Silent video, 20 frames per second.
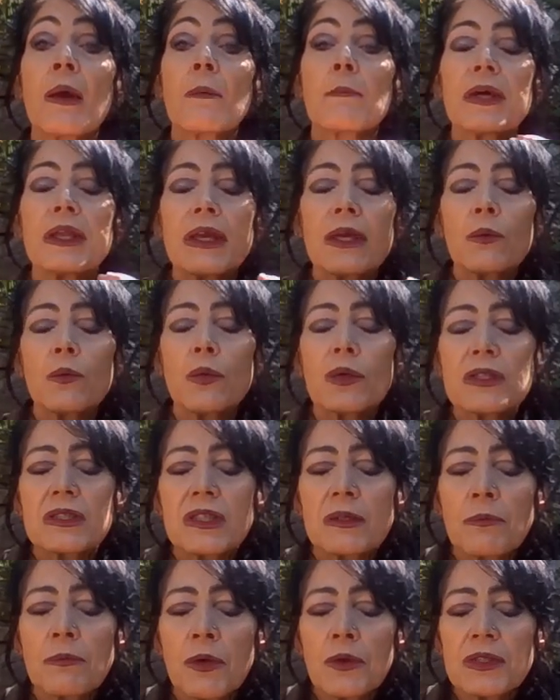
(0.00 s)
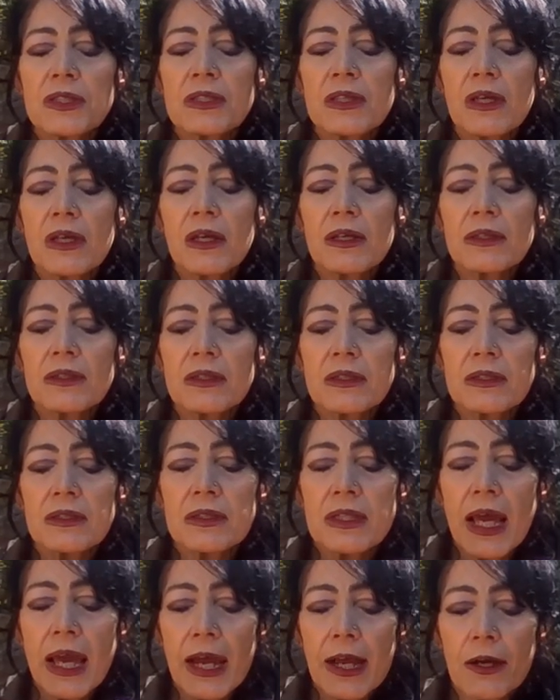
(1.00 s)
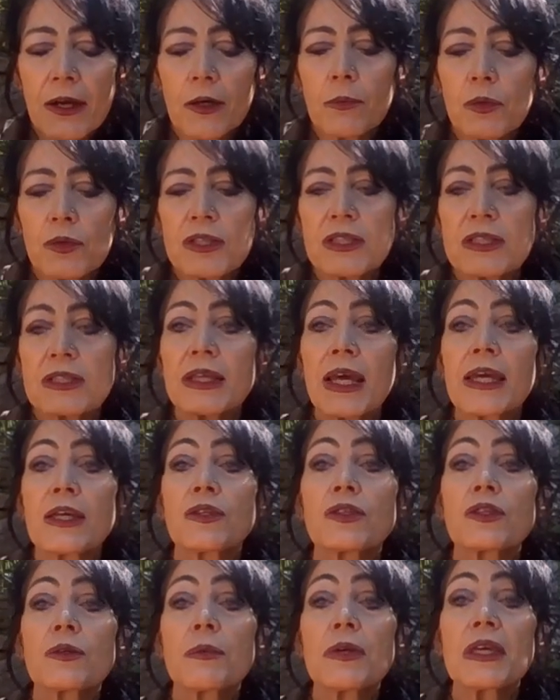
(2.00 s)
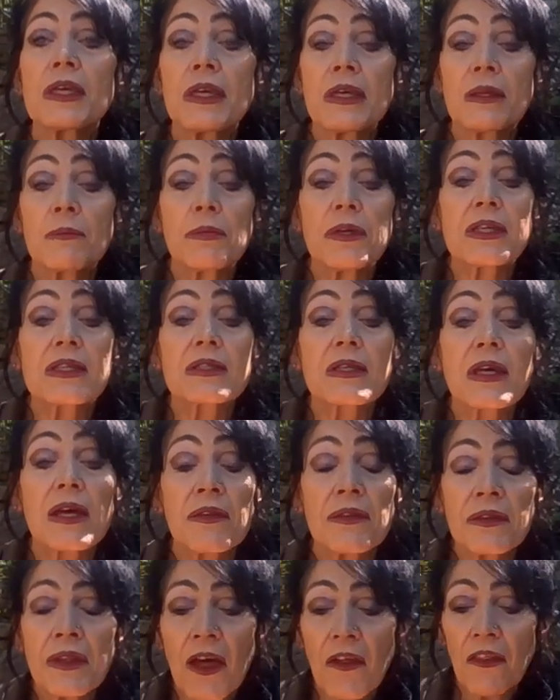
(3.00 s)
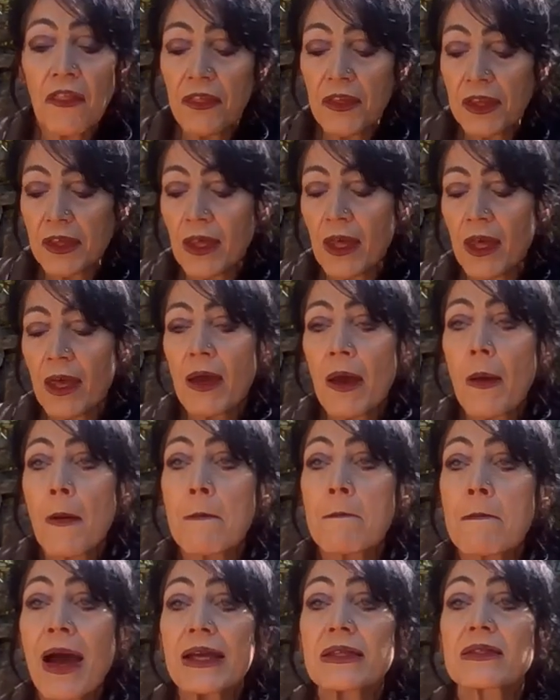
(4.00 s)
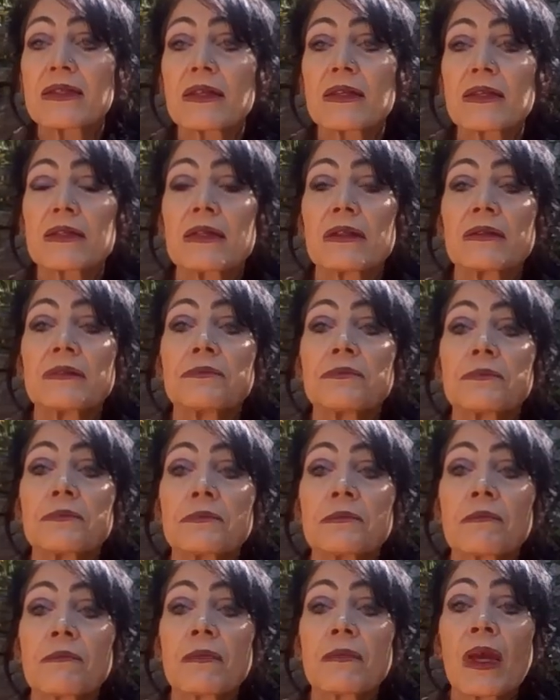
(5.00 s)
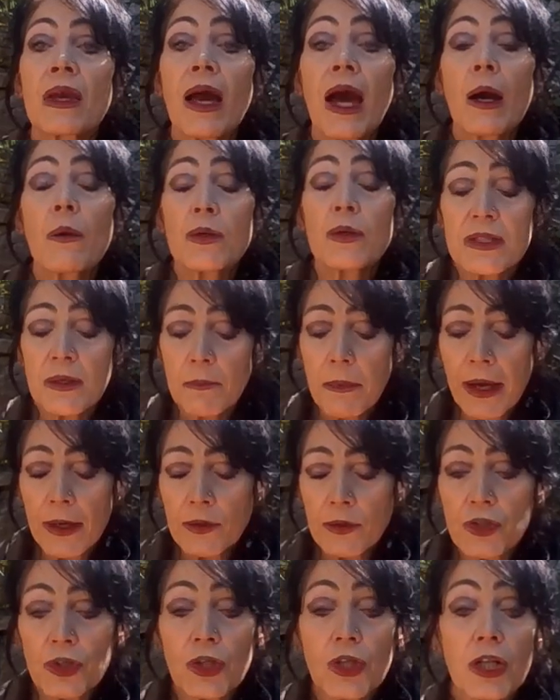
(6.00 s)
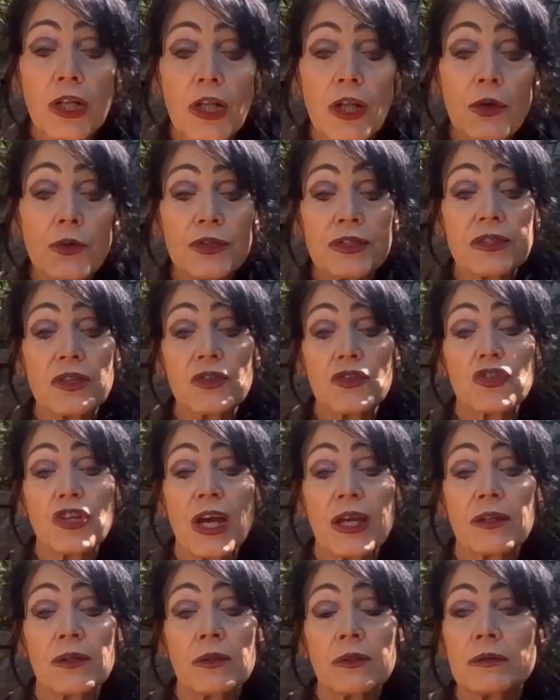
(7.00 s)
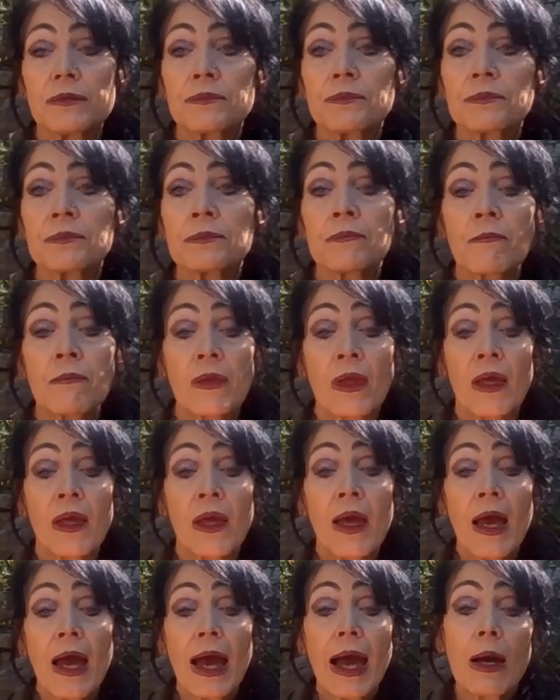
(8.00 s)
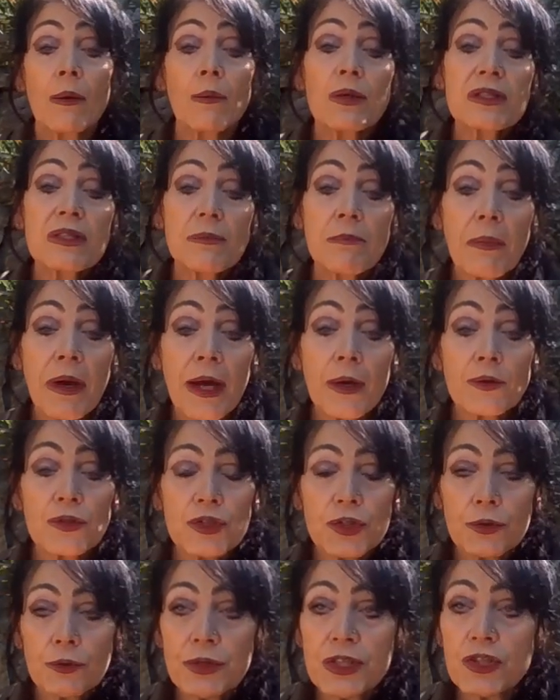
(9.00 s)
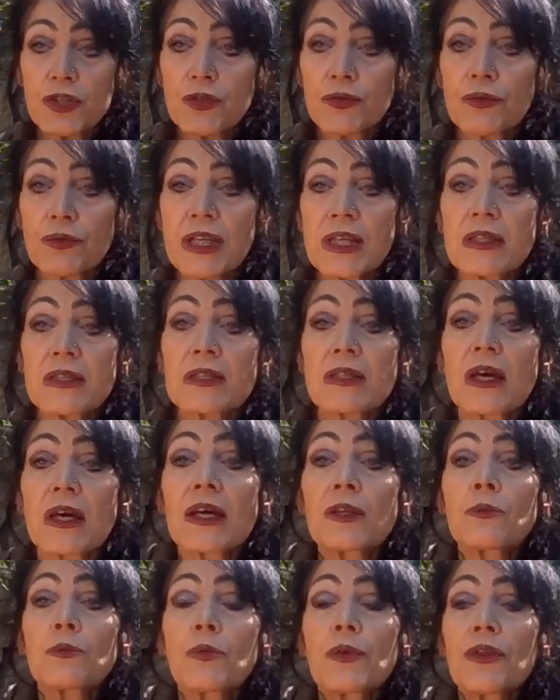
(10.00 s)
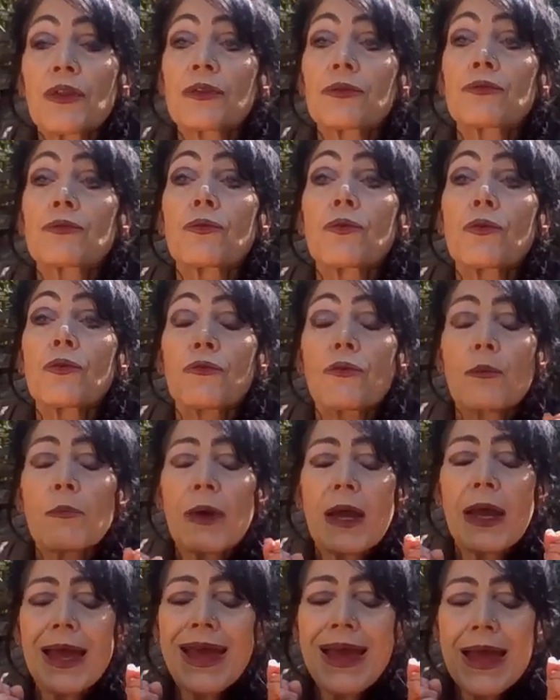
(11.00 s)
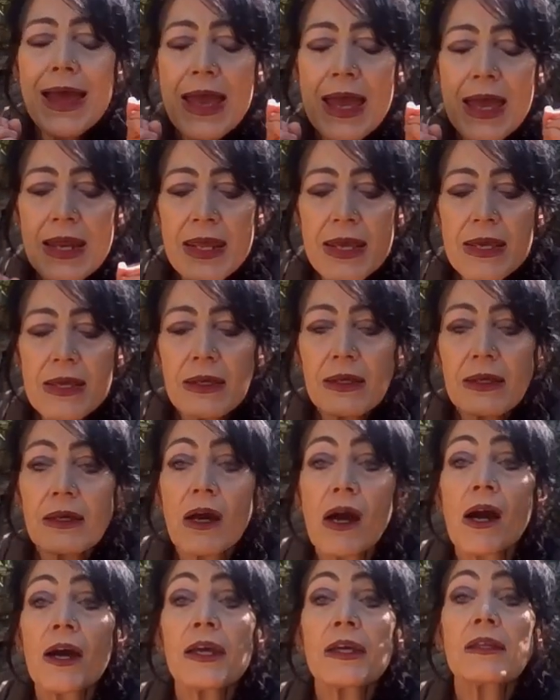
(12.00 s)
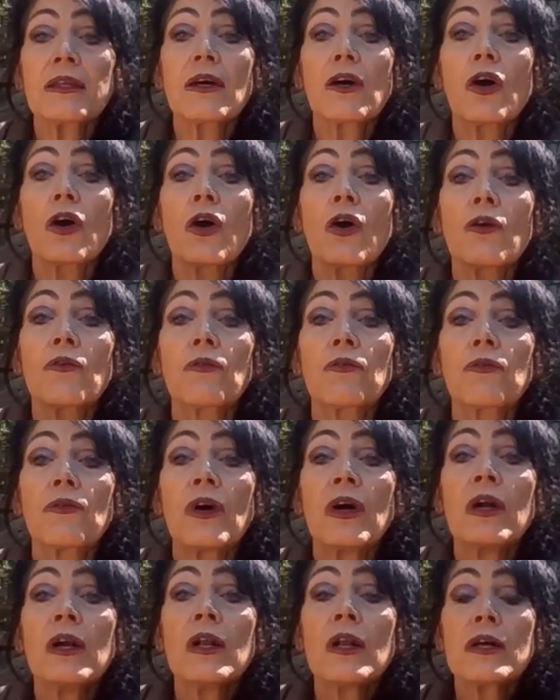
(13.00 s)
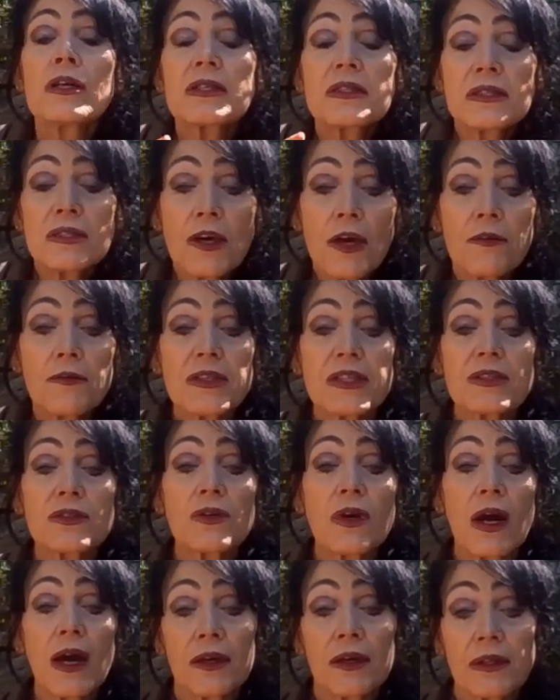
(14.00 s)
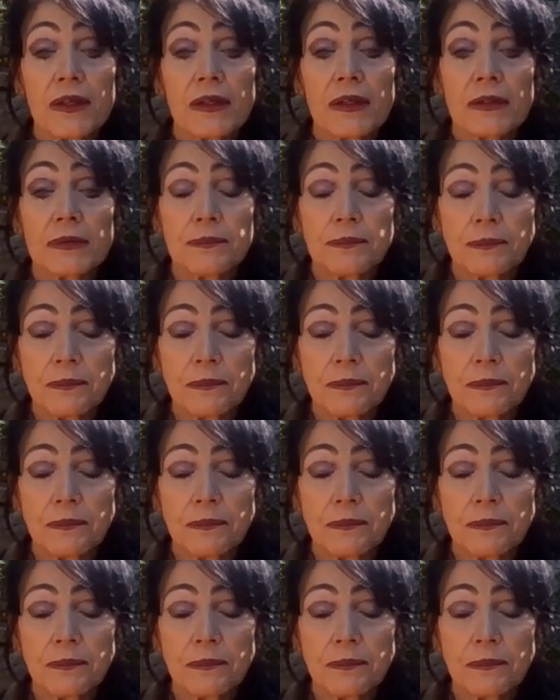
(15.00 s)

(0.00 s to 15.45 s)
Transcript: But it was the most terrible state to be in, because nothing mattered. I was about to close the channel. I was about to retreat and withdraw from any kind of service to other